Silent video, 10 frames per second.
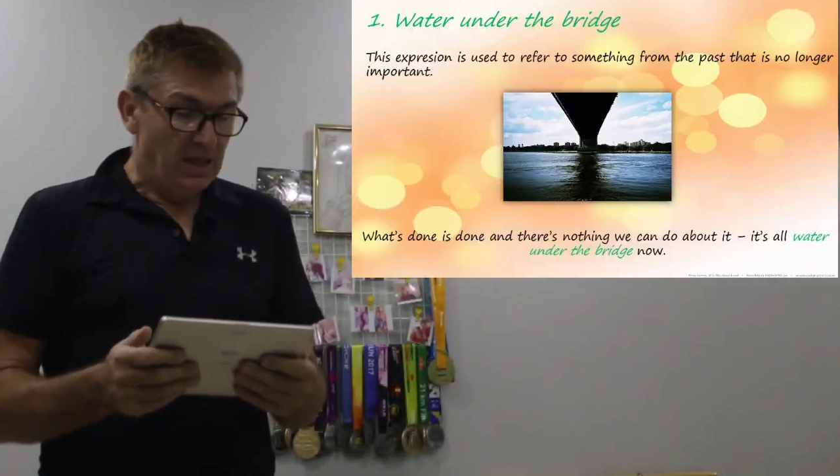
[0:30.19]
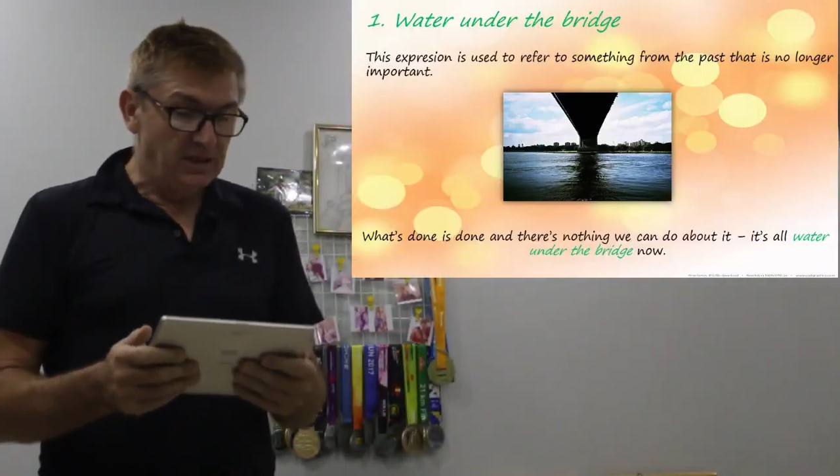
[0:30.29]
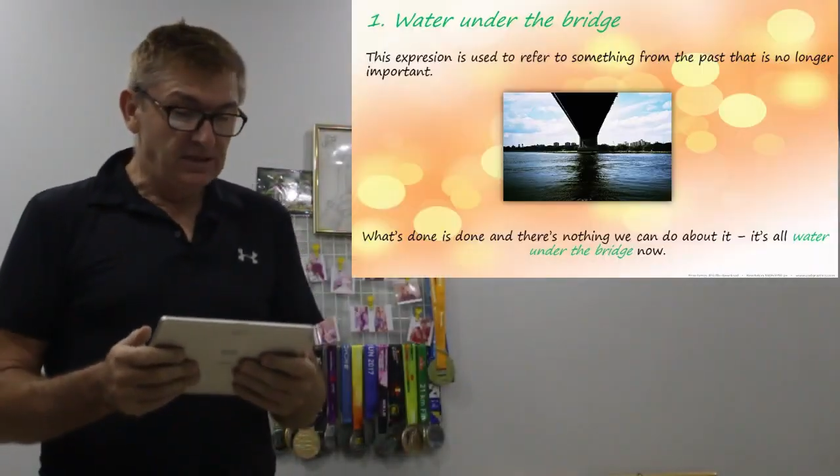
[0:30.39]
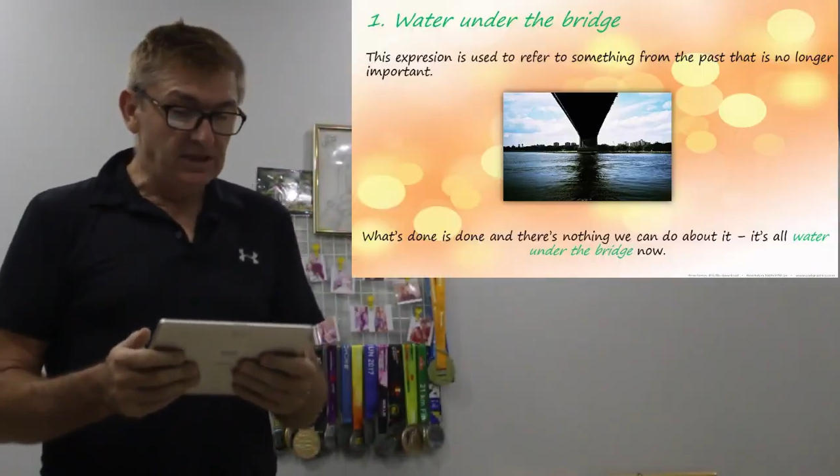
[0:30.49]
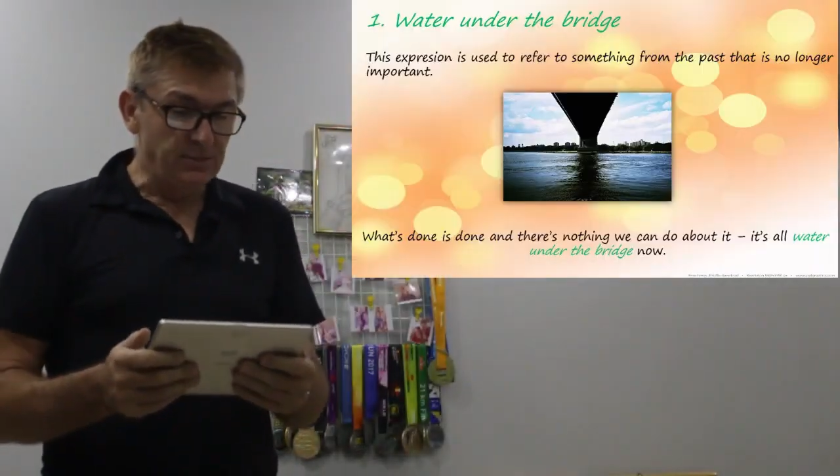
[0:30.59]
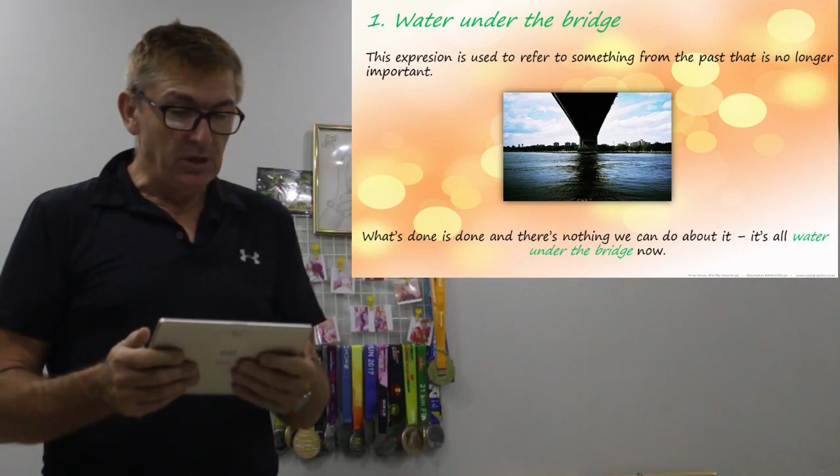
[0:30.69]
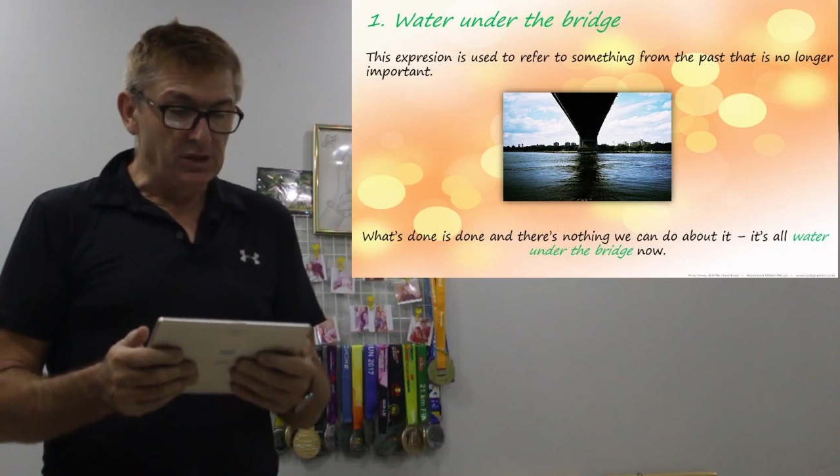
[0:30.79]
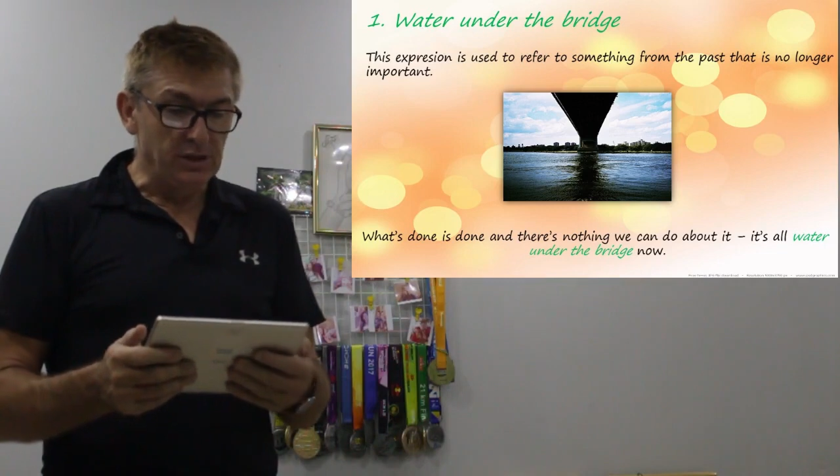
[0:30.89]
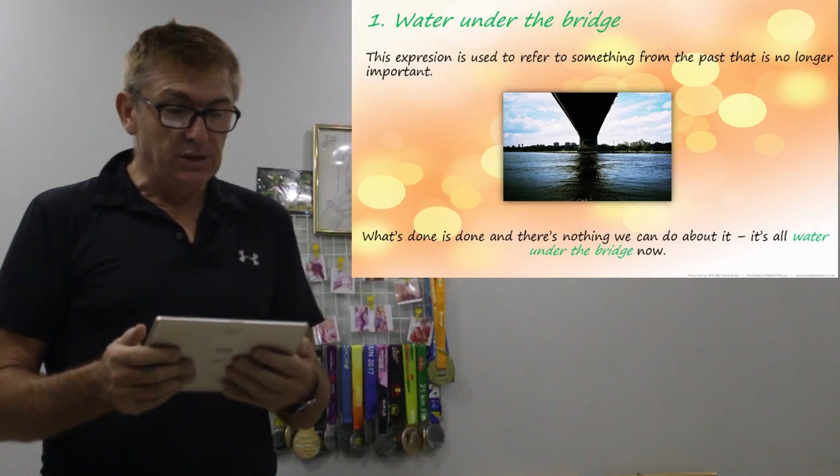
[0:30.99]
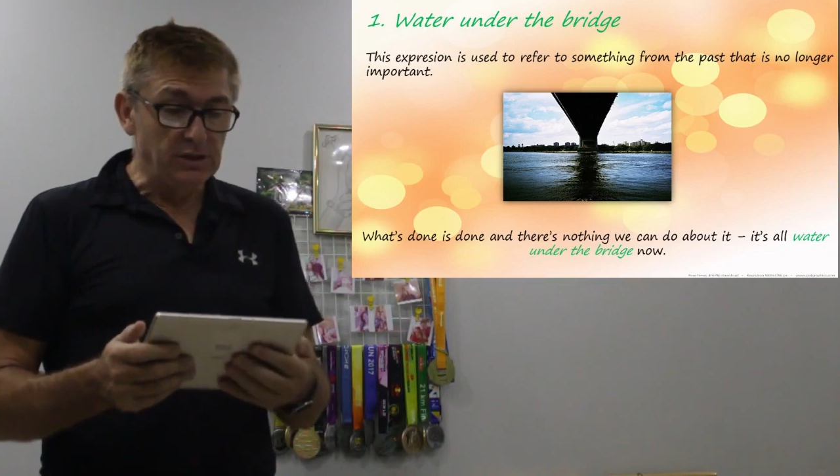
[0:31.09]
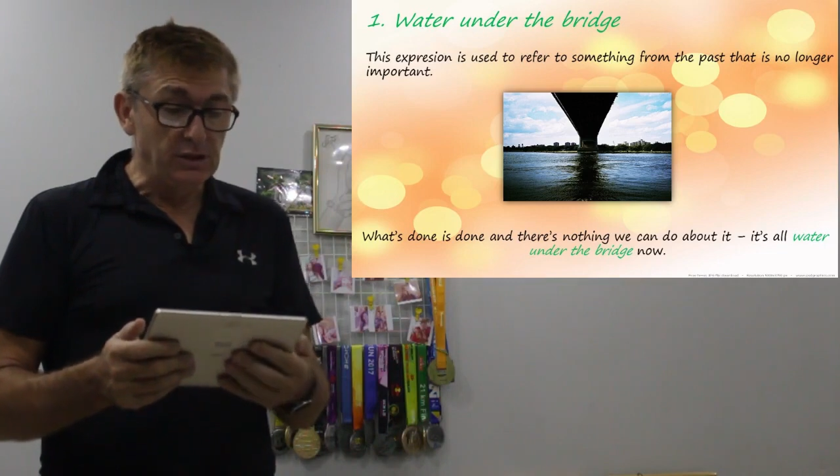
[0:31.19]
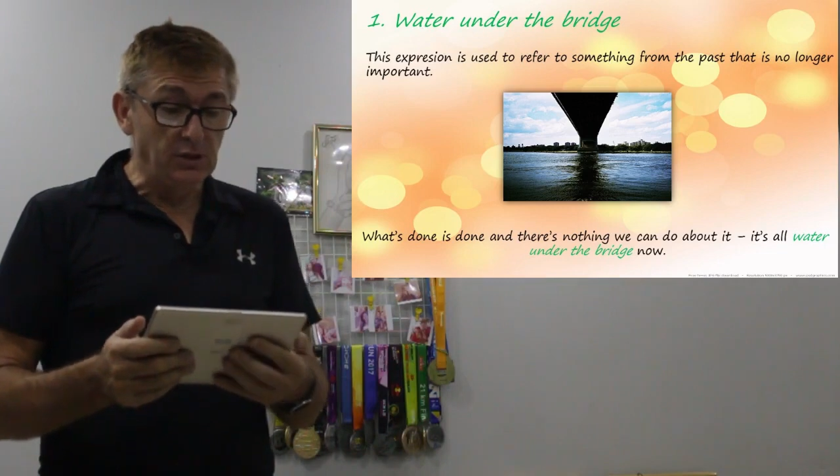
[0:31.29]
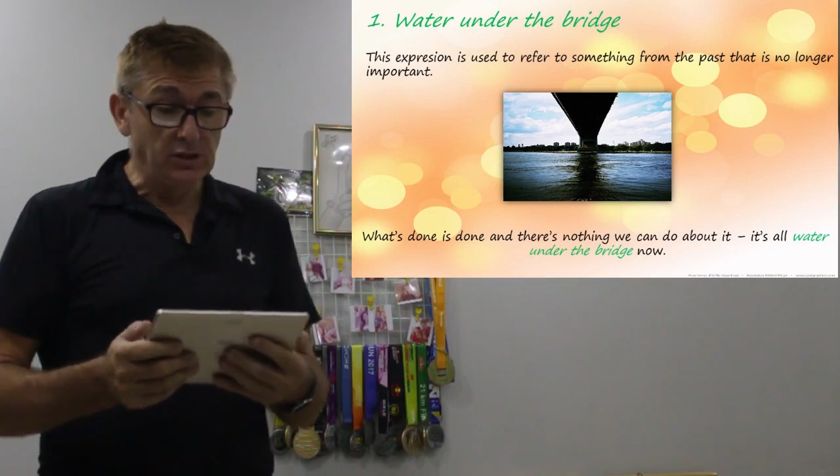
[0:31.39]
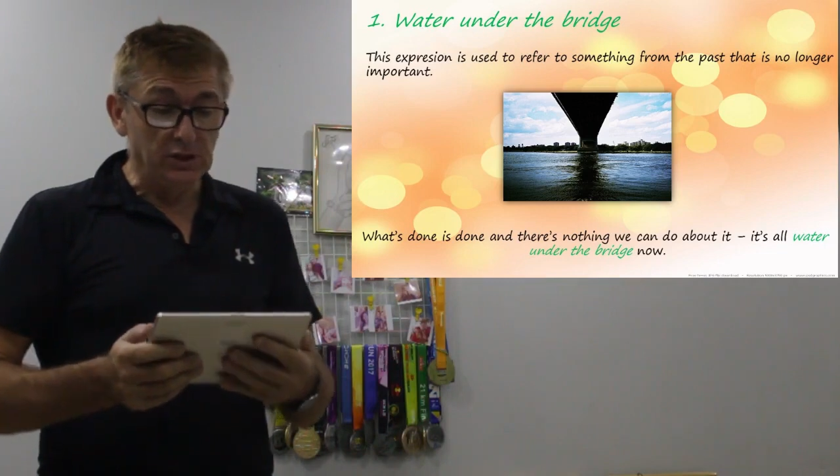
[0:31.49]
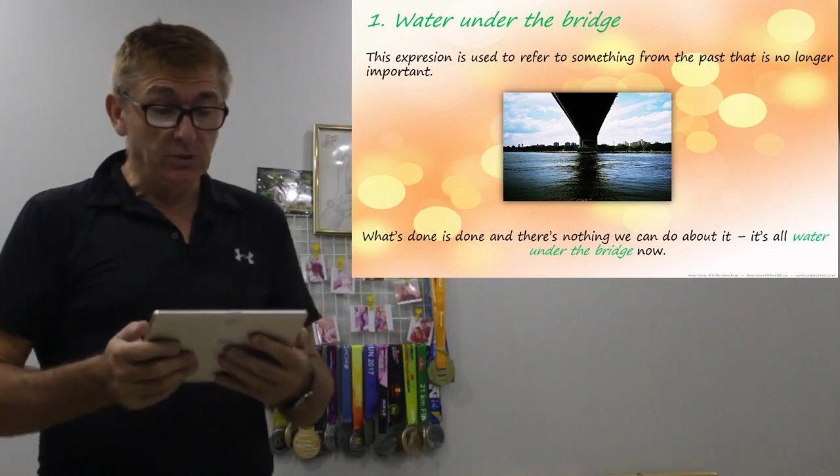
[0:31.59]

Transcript: This expression is used